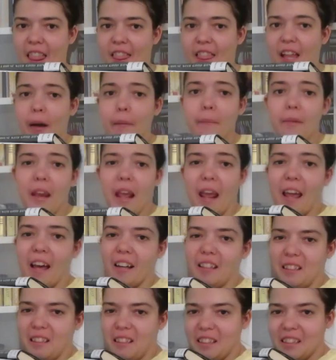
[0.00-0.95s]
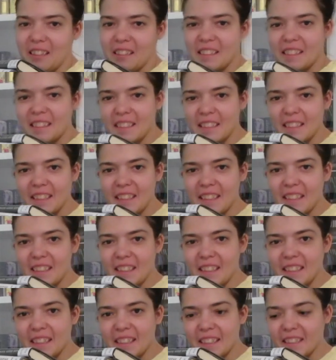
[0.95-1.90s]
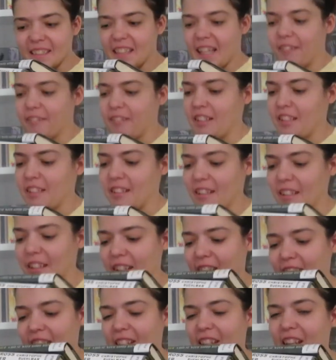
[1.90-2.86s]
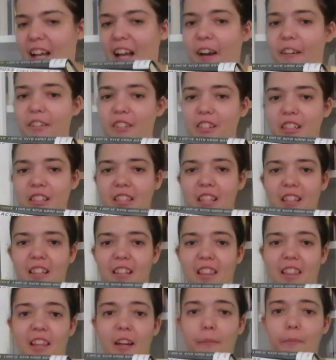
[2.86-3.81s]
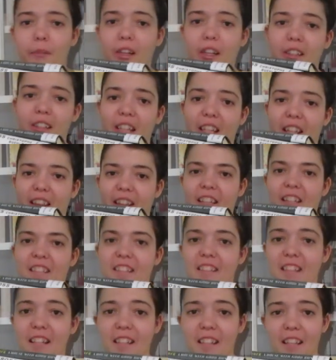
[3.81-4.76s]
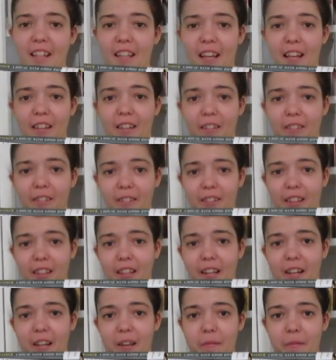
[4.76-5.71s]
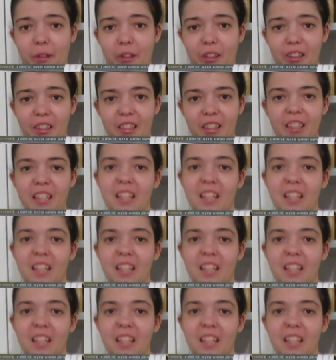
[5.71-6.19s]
Thumbnail? I'm just kidding. I'll just make a thumbnail like this because I can't hold it anymore.